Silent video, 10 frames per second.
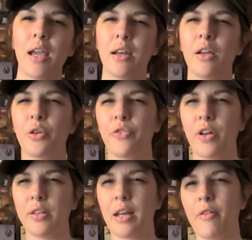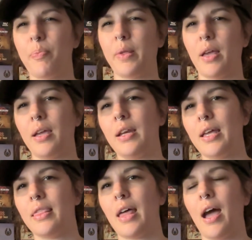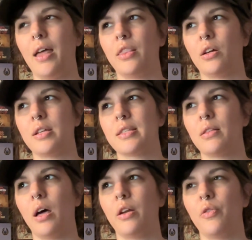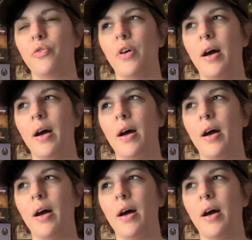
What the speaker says: any other Feld that I've played in that there is a lot of